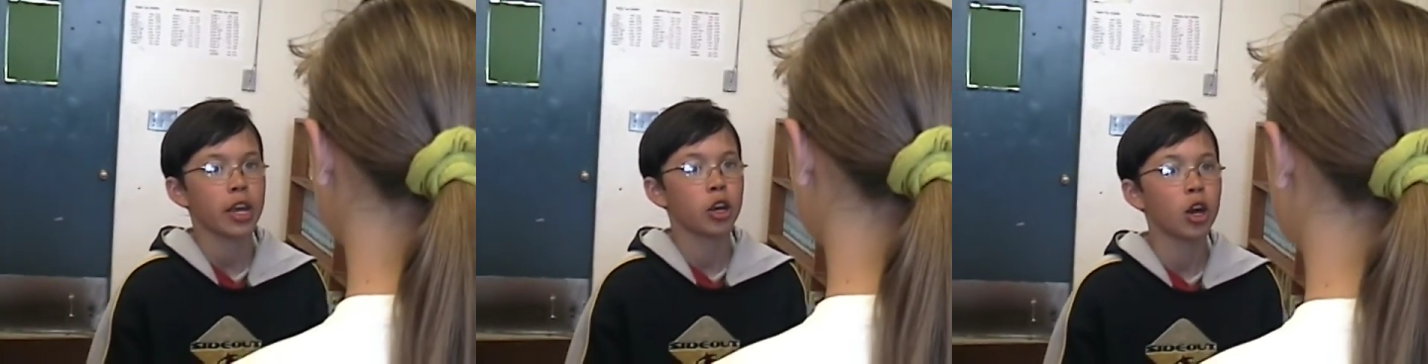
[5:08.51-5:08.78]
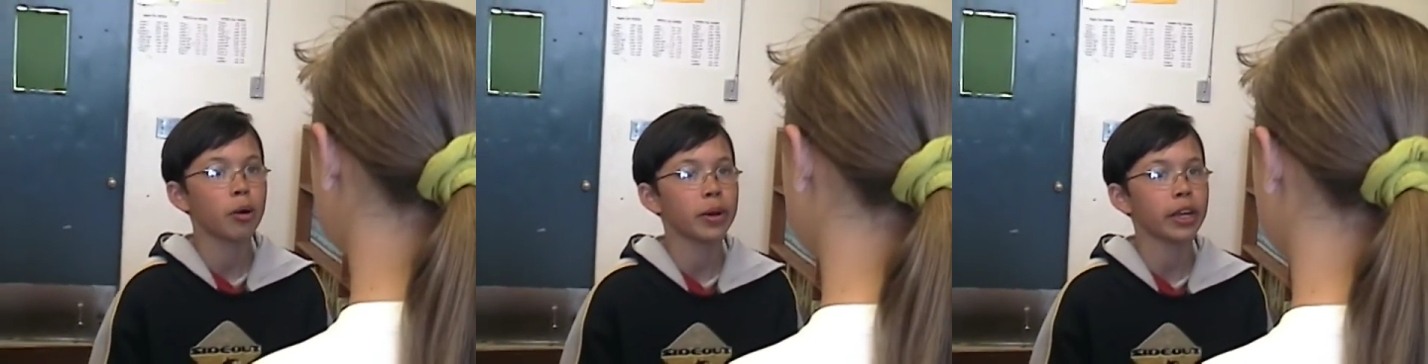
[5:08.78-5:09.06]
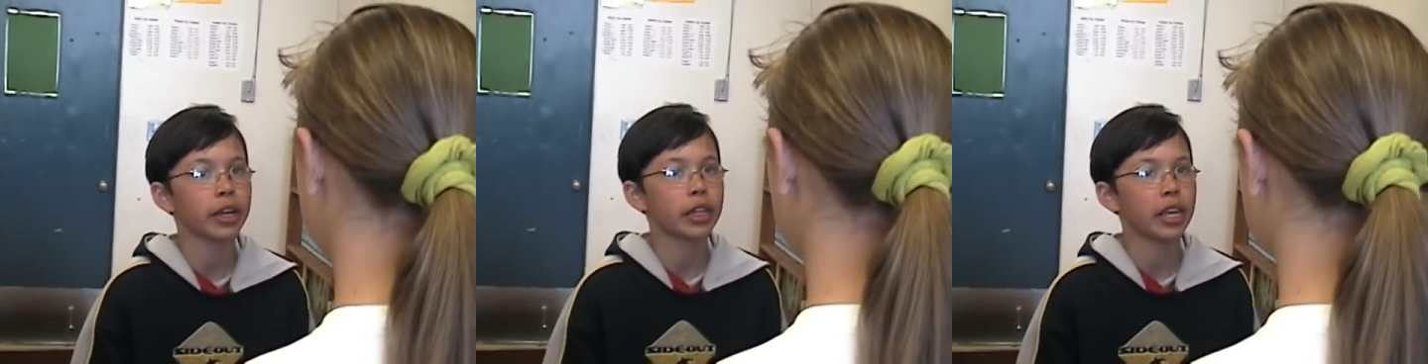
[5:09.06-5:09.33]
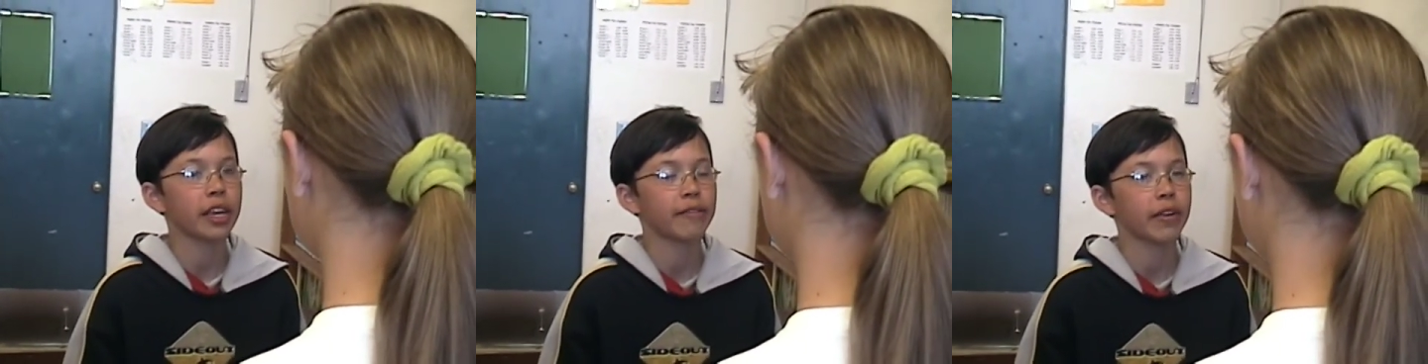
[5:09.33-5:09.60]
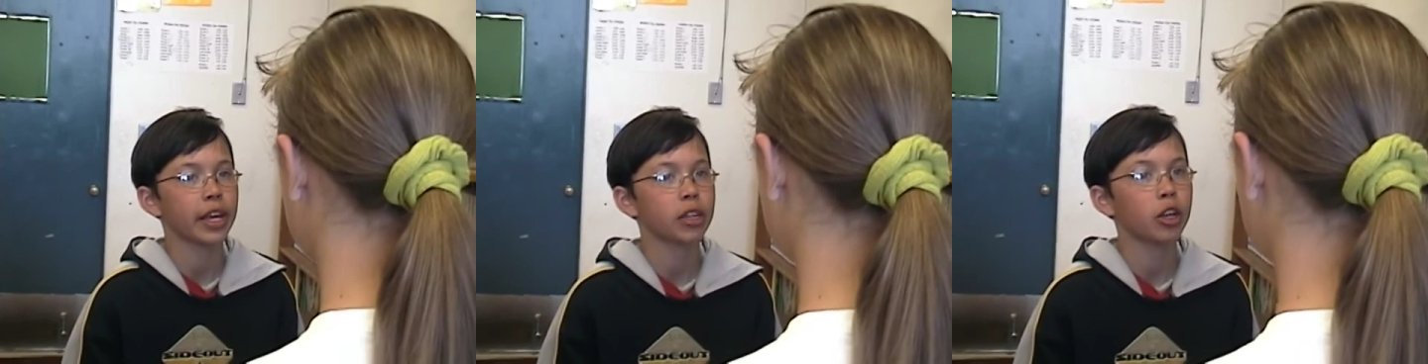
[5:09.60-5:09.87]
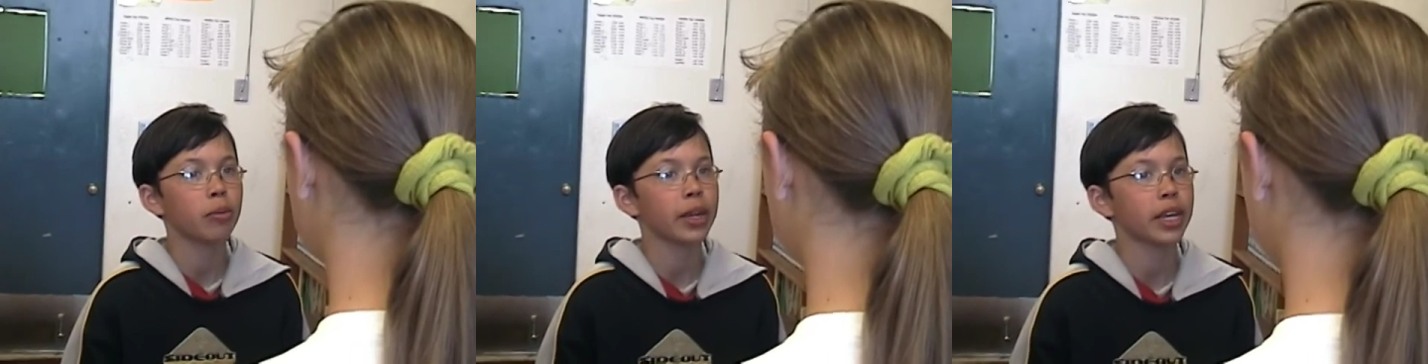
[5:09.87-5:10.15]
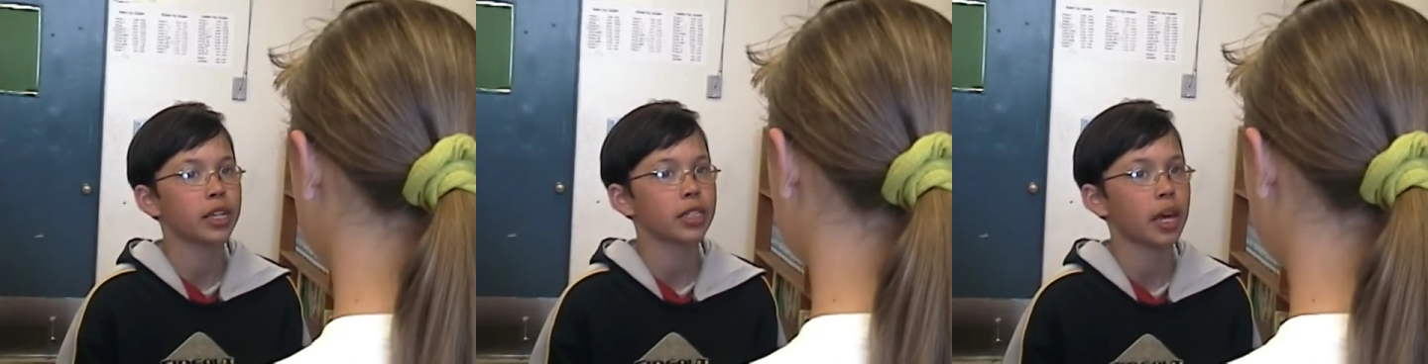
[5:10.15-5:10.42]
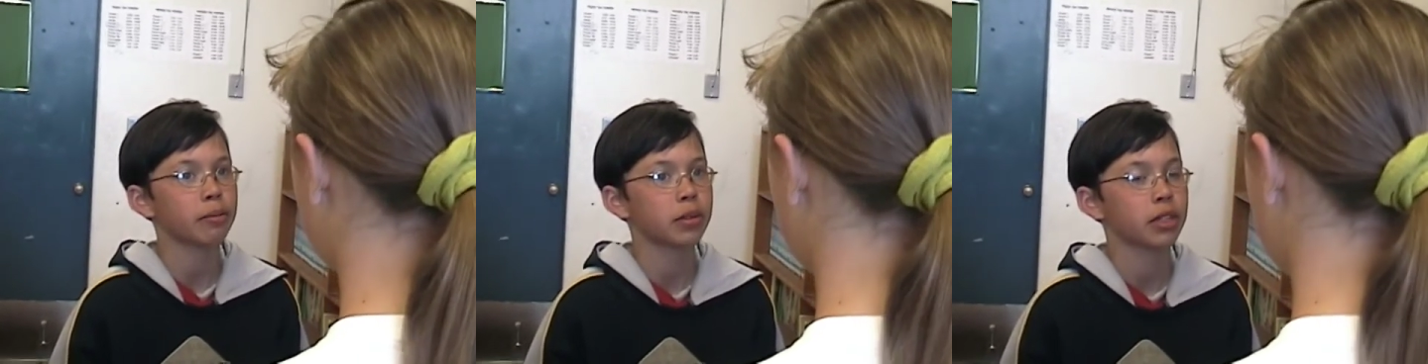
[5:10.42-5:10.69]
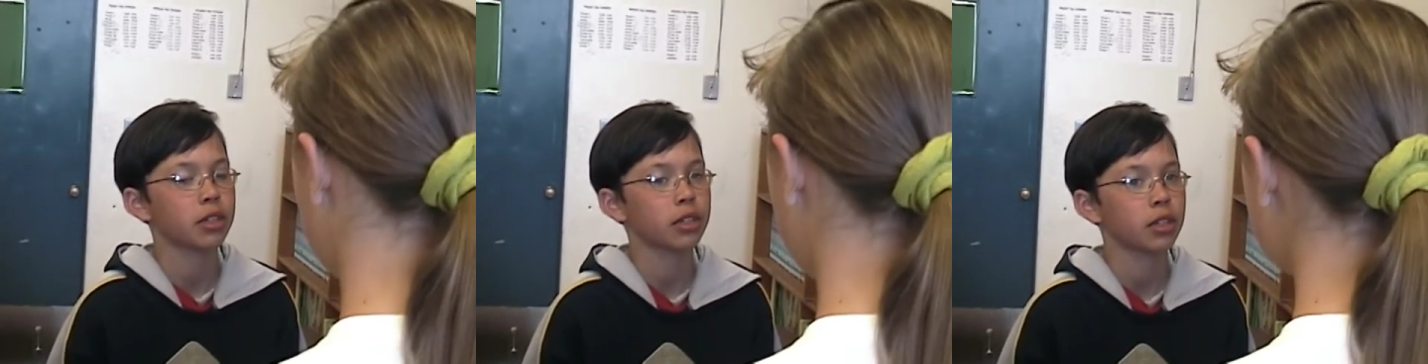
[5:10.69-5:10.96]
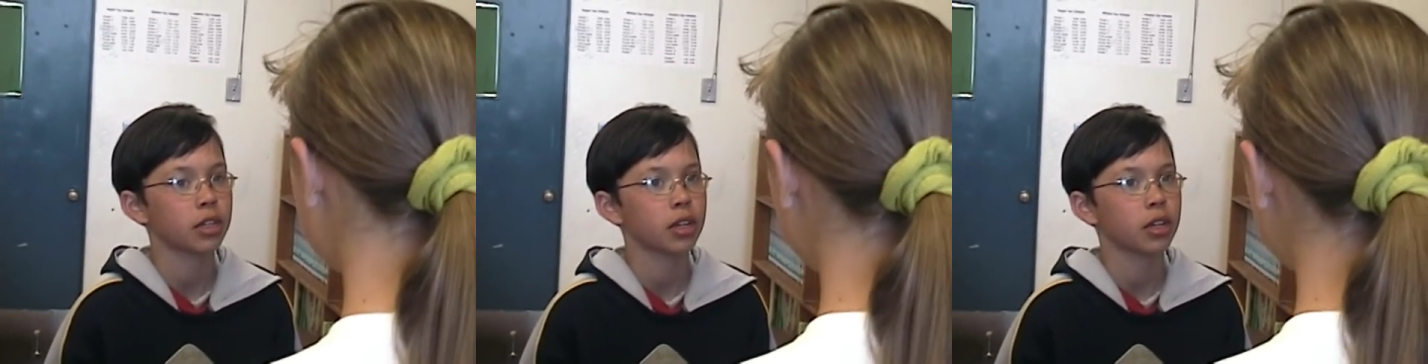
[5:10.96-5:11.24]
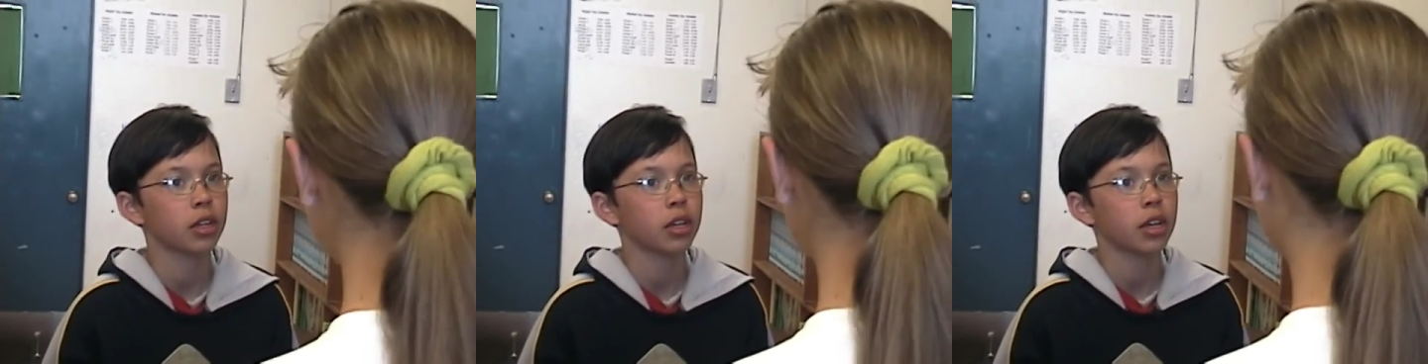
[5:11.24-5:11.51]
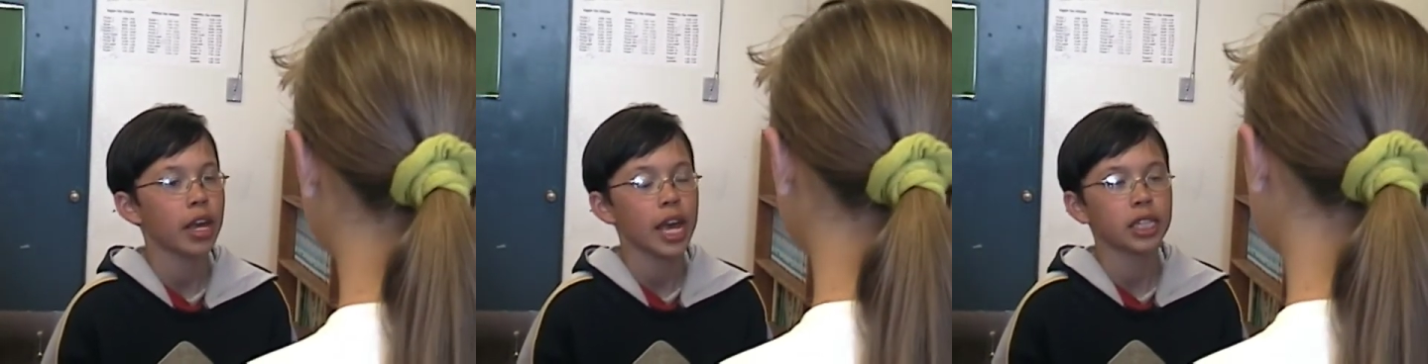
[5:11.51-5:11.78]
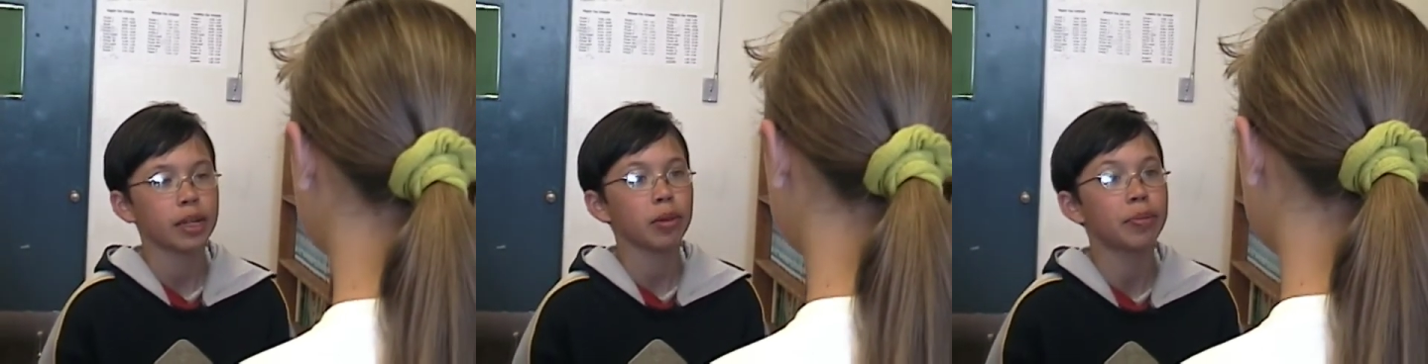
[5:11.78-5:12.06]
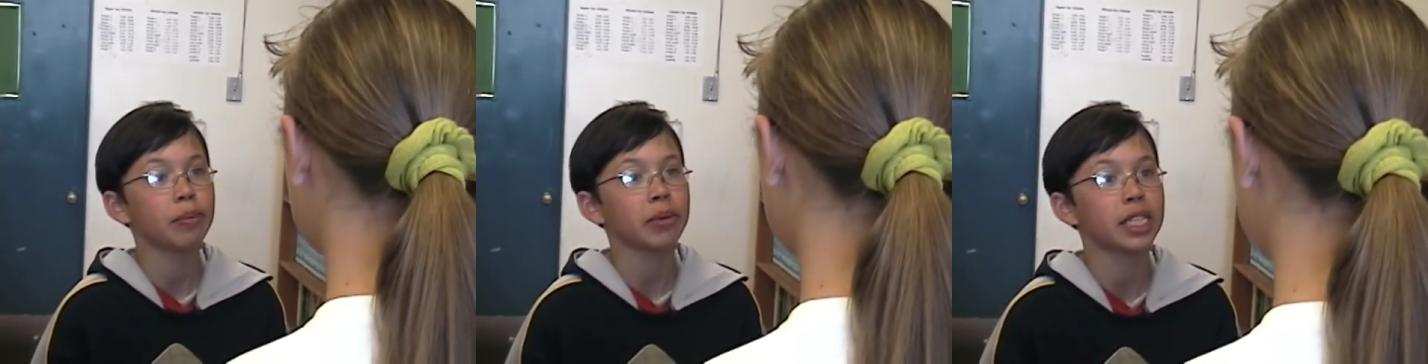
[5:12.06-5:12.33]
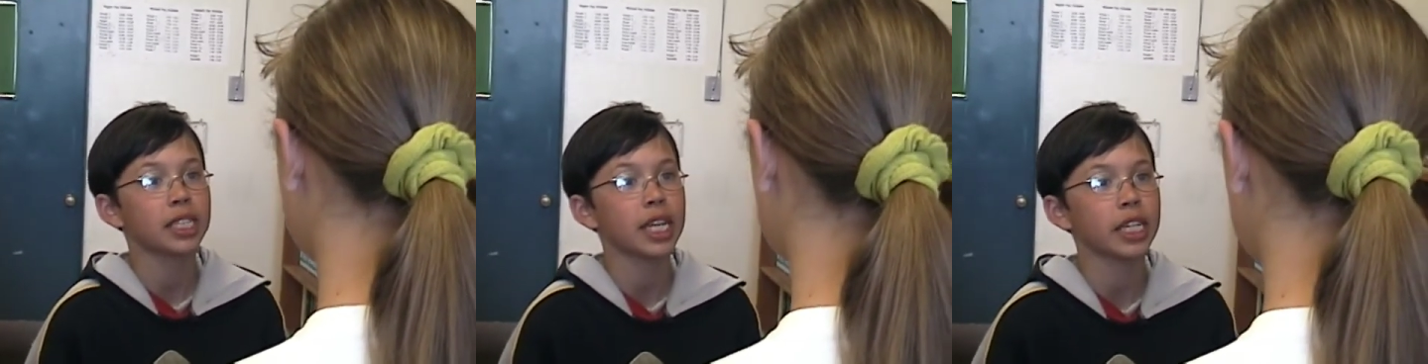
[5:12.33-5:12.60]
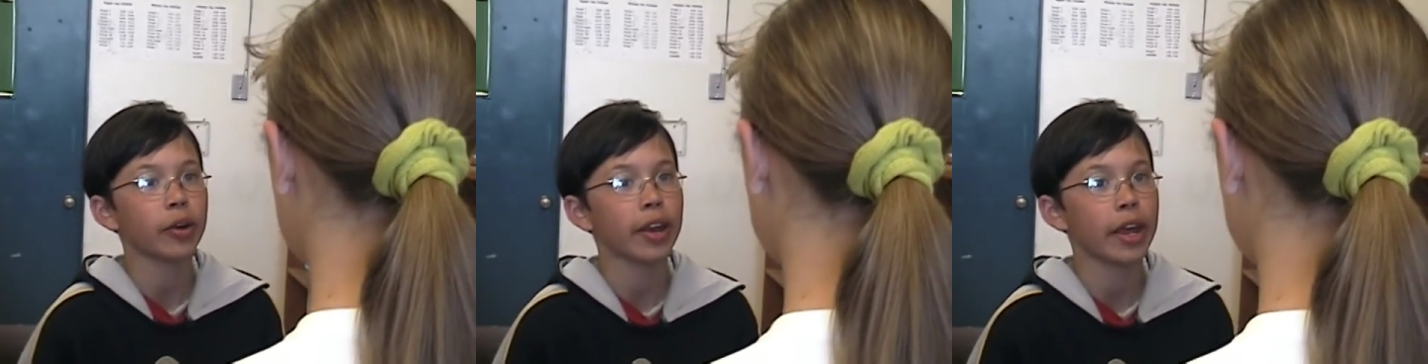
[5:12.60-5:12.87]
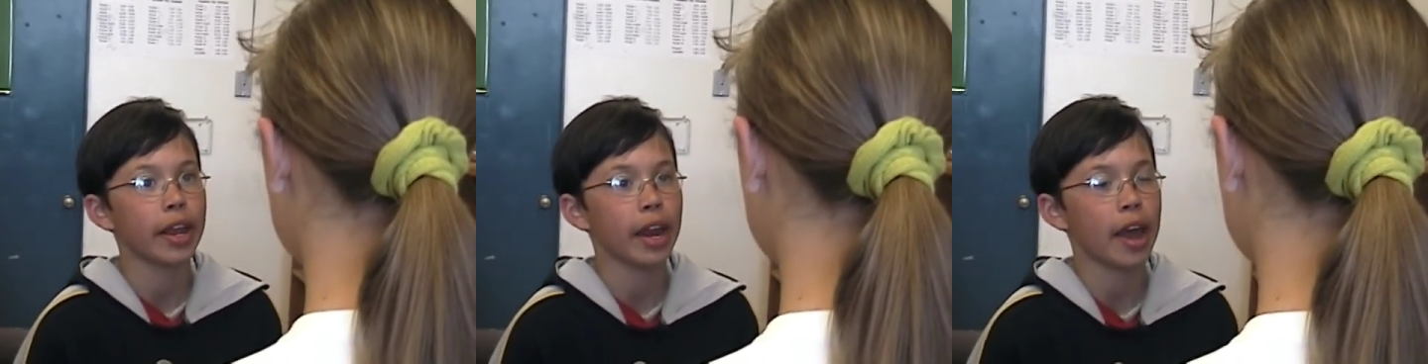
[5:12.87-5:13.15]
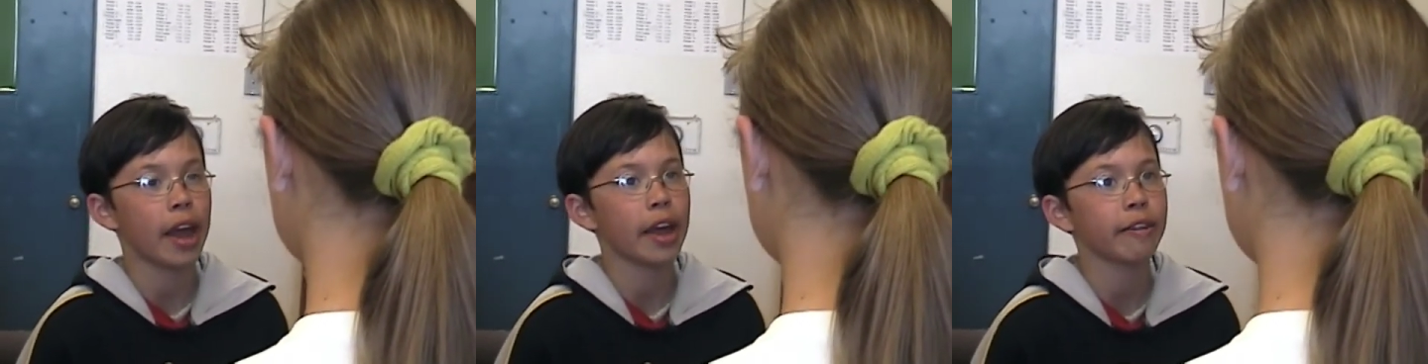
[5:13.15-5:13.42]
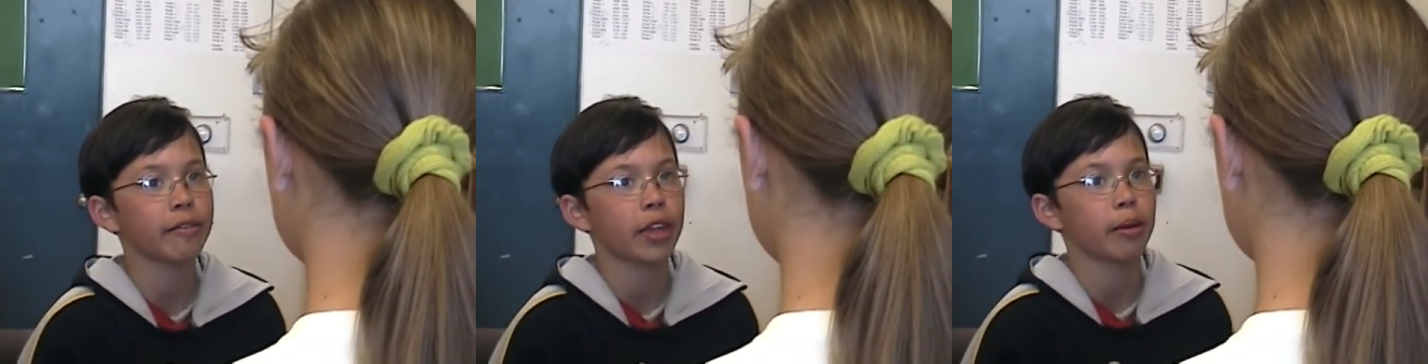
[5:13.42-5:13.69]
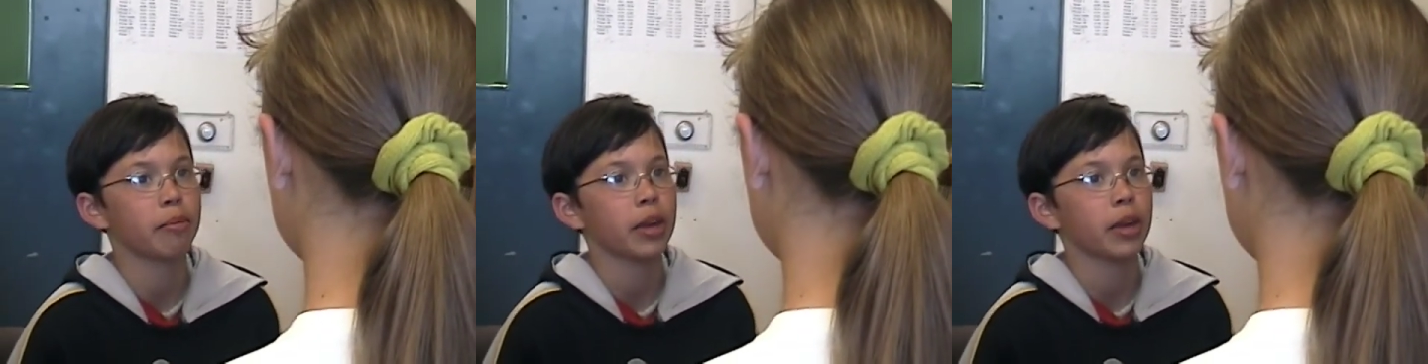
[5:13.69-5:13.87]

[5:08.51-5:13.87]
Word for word: Nobody could leave. Nobody except... Except who? Except the people he sent down ahead of them.